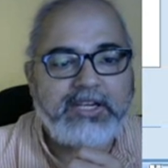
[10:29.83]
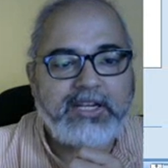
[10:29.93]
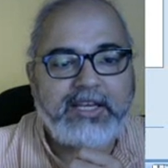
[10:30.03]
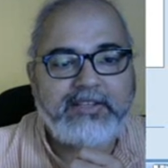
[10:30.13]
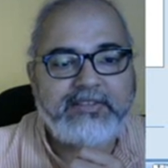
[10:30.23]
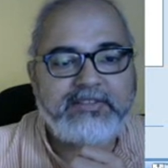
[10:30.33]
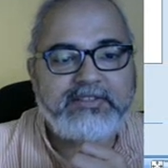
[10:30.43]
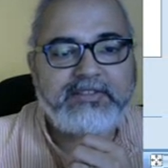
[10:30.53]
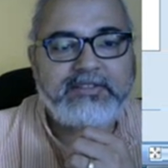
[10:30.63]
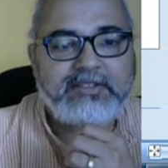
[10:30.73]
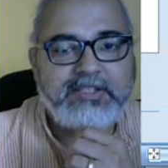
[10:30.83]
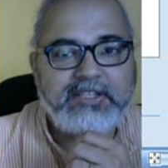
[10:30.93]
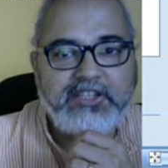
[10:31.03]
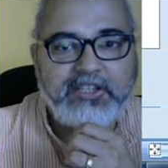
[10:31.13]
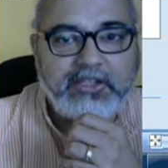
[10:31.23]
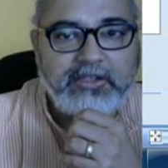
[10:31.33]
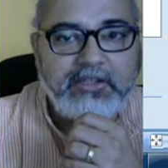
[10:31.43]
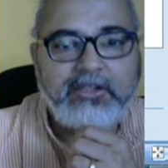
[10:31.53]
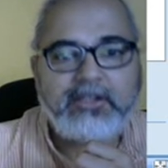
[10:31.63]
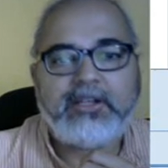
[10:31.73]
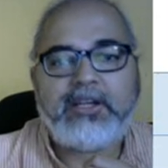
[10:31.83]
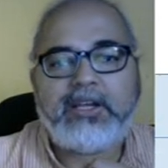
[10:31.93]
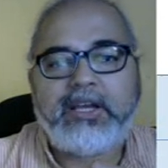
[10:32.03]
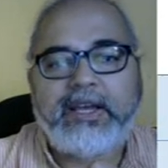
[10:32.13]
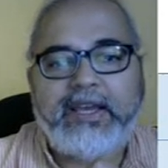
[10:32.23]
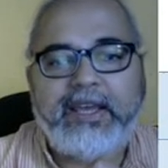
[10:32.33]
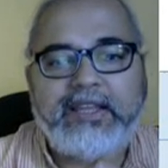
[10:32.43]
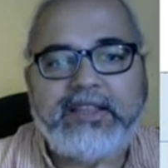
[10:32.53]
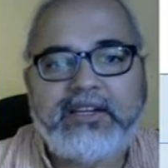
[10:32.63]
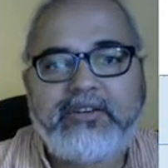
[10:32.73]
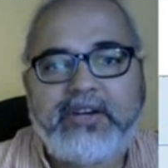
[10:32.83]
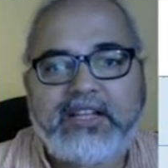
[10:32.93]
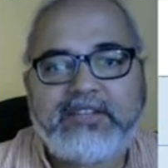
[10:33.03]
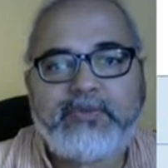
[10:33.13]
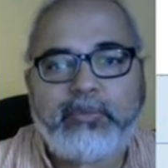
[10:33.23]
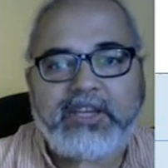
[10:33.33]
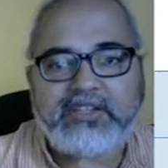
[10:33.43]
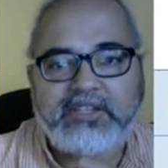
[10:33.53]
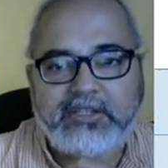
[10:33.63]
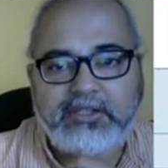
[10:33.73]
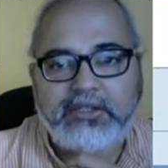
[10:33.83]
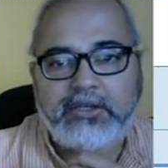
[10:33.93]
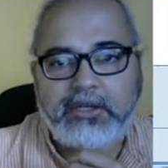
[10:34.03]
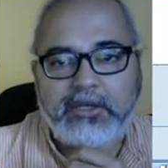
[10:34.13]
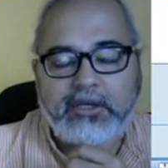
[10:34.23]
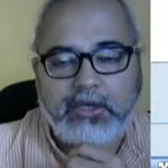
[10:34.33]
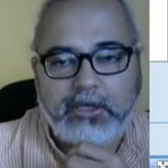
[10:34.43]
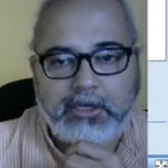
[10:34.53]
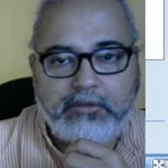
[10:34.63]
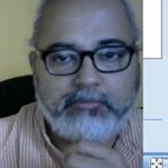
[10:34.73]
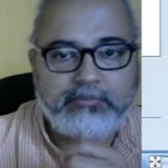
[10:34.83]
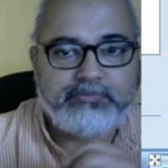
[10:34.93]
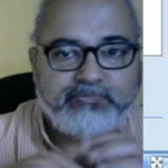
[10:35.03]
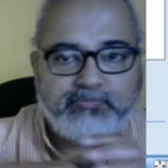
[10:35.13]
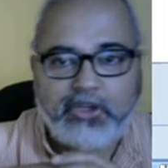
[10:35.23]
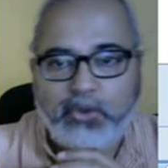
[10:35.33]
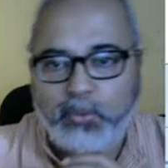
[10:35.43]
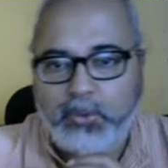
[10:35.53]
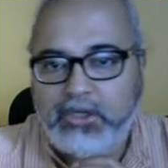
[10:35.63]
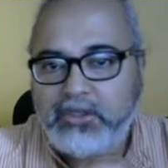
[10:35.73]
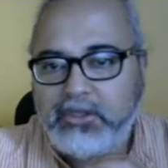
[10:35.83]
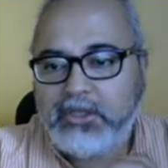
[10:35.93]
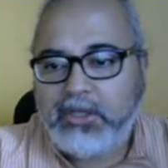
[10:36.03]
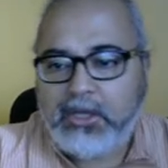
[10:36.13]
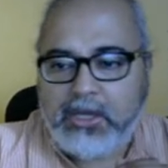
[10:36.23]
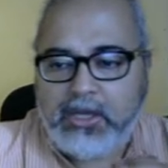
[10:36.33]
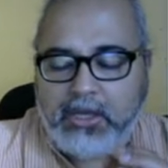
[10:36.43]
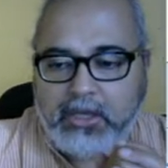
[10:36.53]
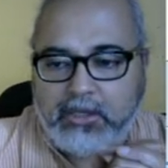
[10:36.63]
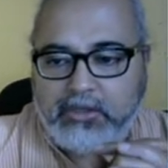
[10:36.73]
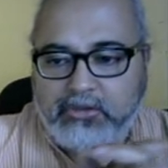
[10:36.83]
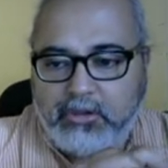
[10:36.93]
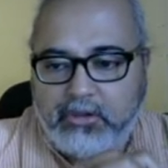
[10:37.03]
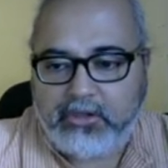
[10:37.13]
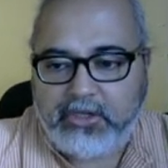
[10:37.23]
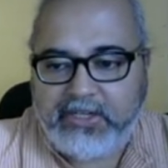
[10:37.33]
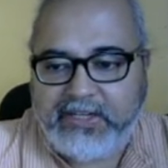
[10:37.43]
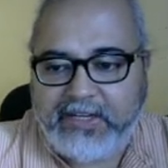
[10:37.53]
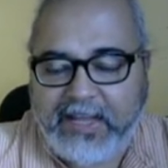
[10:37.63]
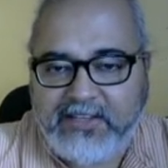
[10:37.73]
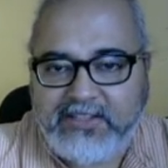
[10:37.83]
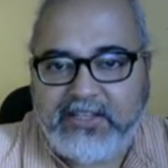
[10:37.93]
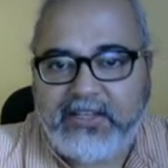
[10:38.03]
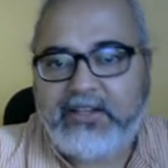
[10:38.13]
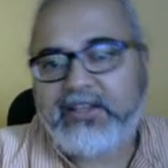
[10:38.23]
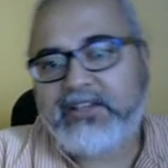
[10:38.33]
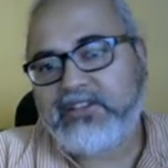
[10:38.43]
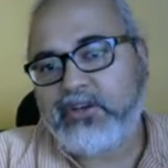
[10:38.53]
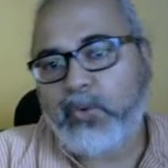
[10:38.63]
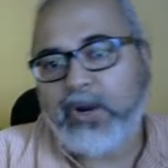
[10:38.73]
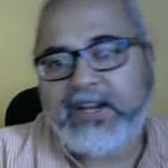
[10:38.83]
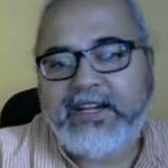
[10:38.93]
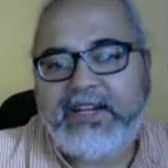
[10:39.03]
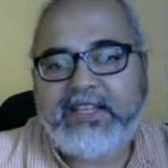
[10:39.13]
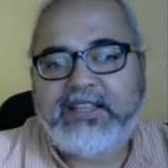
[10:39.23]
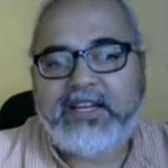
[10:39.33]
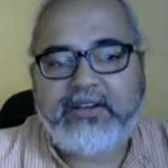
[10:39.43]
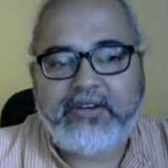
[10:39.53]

lies here in the transformation um, rule. So, tensor is a quantity that